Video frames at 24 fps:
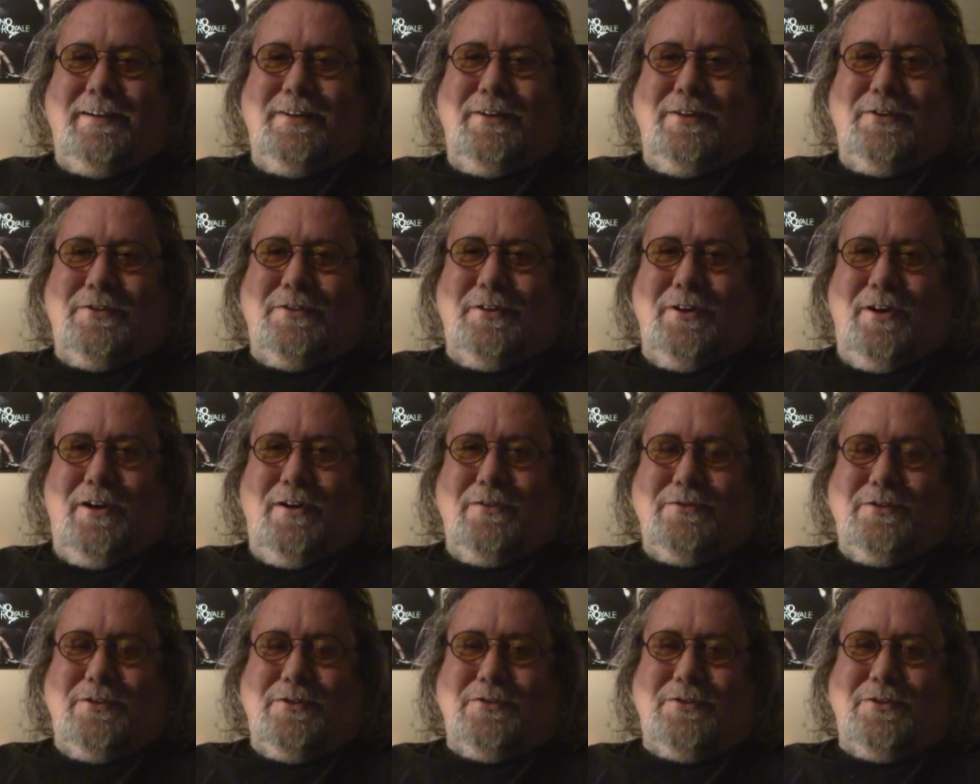Used to
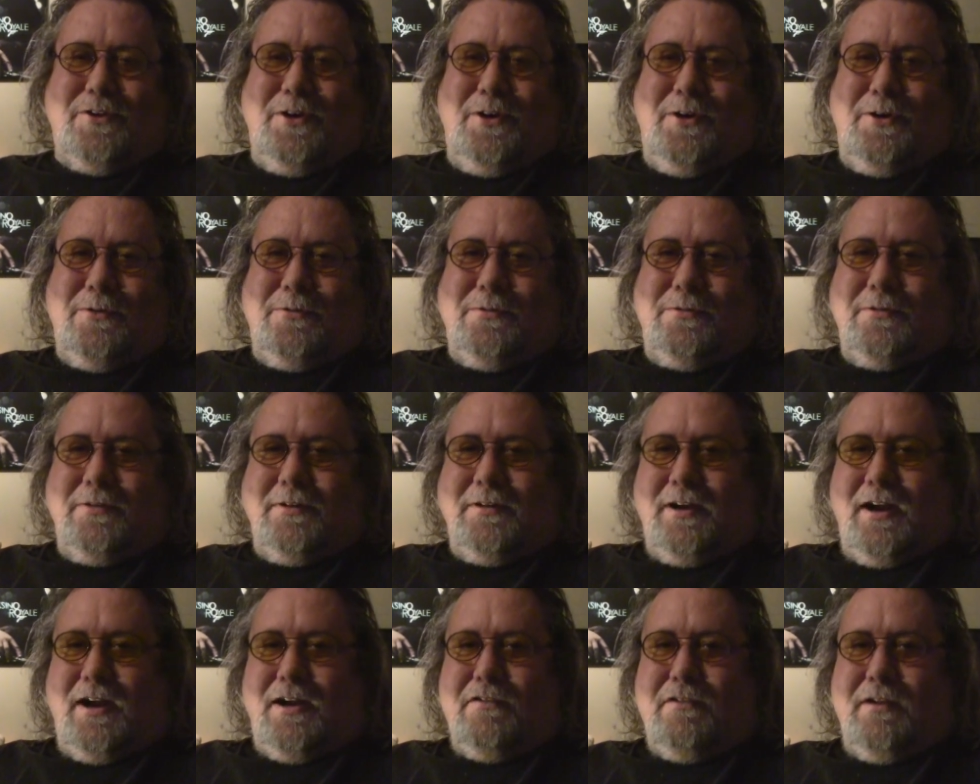after school
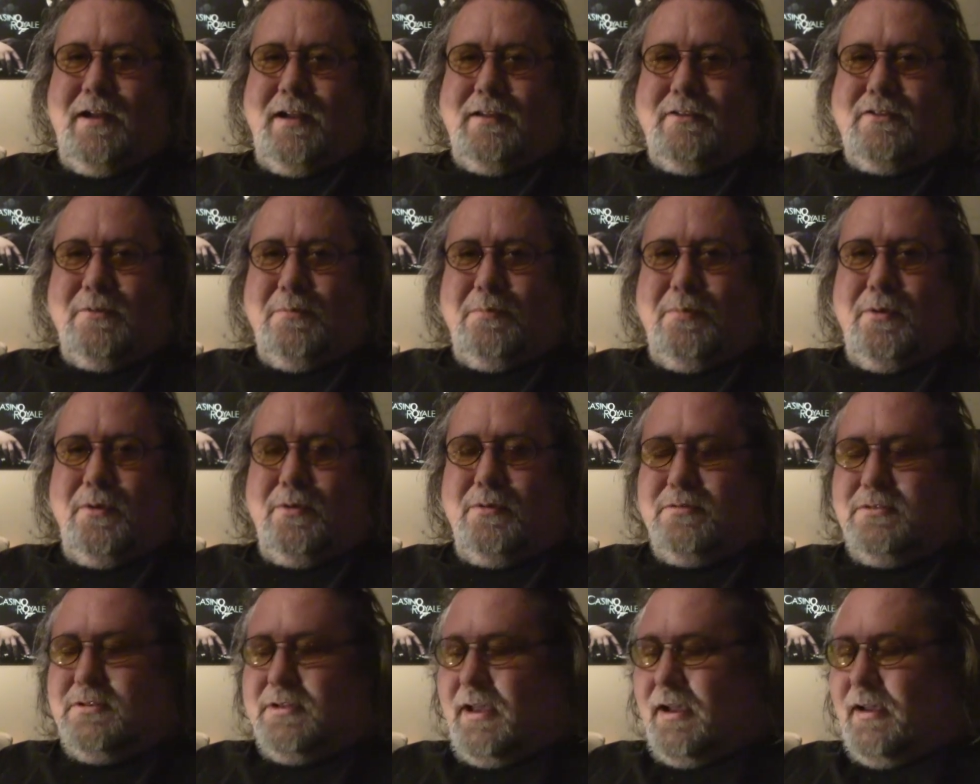and go around to
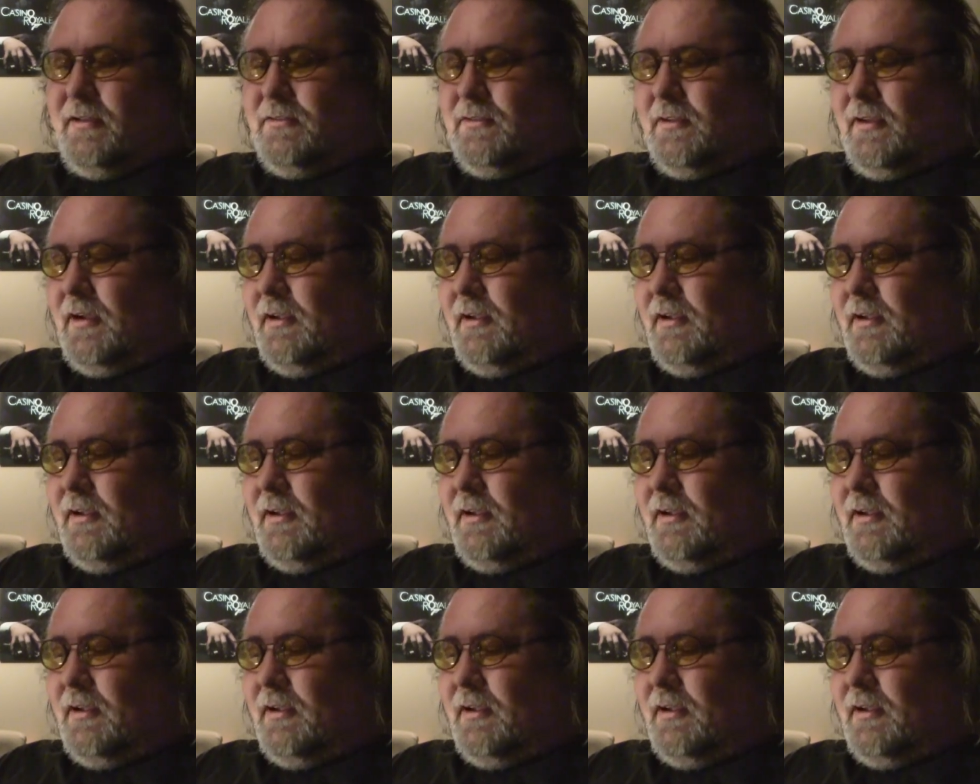Paul's house.